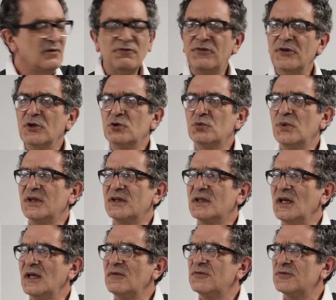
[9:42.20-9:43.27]
filled with
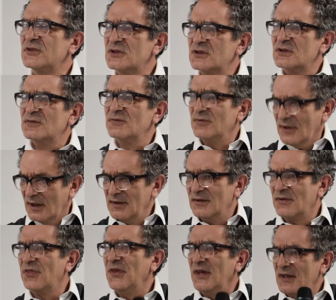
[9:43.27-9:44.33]
gifts and
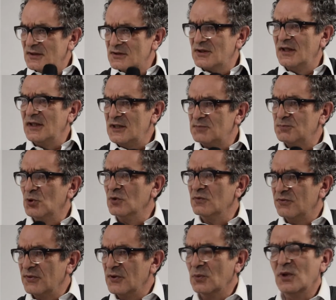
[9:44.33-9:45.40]
things that he's bought
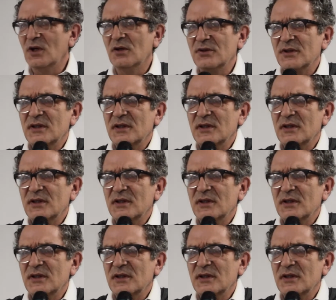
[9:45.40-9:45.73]
from the world,